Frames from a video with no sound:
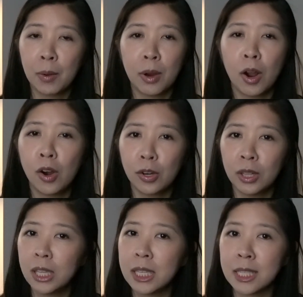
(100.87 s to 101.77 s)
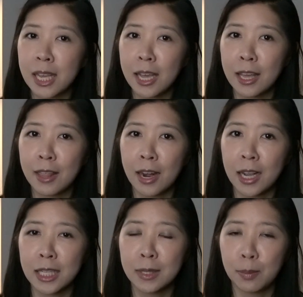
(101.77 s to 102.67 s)
I would hardly say that
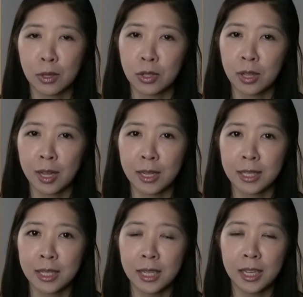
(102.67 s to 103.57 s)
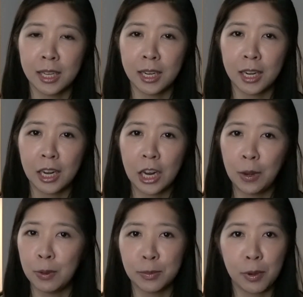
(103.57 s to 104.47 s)
I specialized in
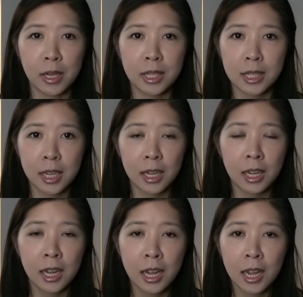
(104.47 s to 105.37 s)
image processing.